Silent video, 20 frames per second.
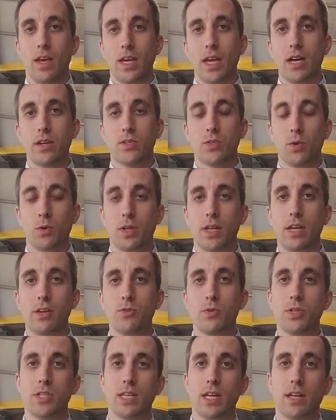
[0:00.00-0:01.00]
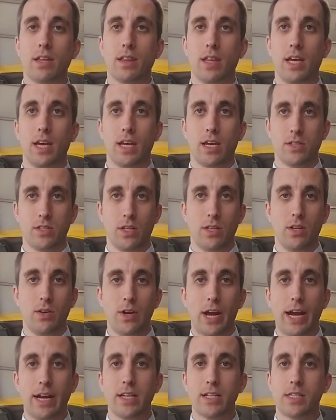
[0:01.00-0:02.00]
Yeah, so the interesting thing is in the
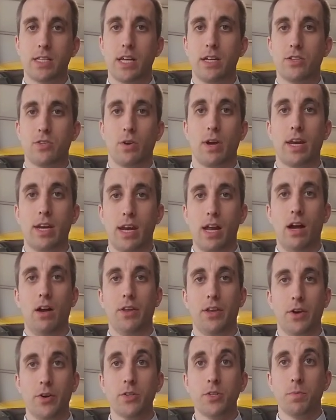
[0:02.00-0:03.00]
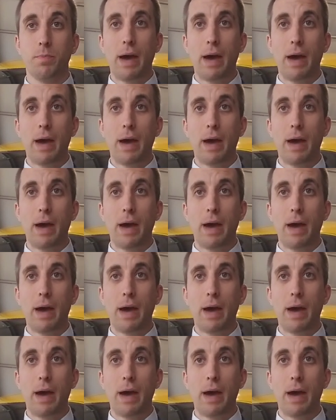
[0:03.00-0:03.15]
United States right now, there is a